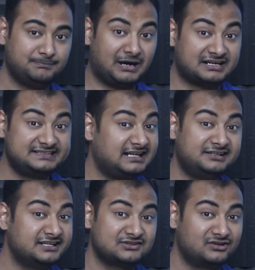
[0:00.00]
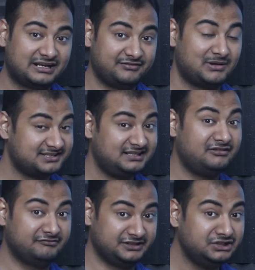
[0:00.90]
Pakistan does not have it.
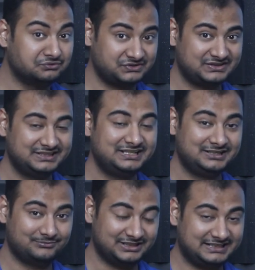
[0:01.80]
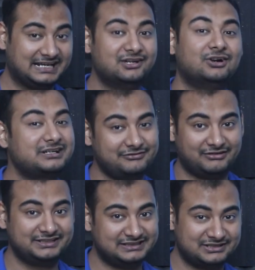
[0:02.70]
Pakistan have nukes, but they cannot
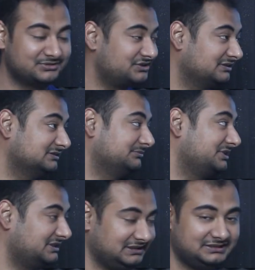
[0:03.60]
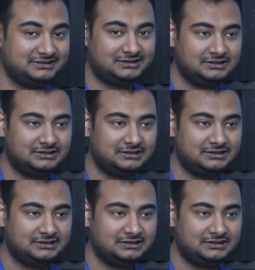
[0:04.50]
refine that much uh, basically.